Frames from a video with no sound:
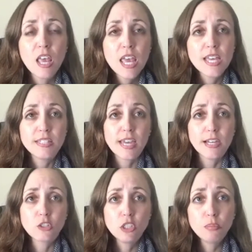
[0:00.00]
It's
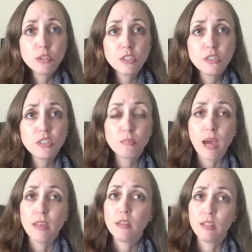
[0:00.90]
actually produced
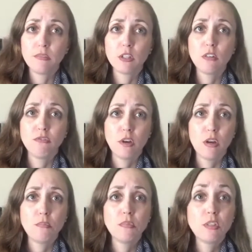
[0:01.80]
by the liver from the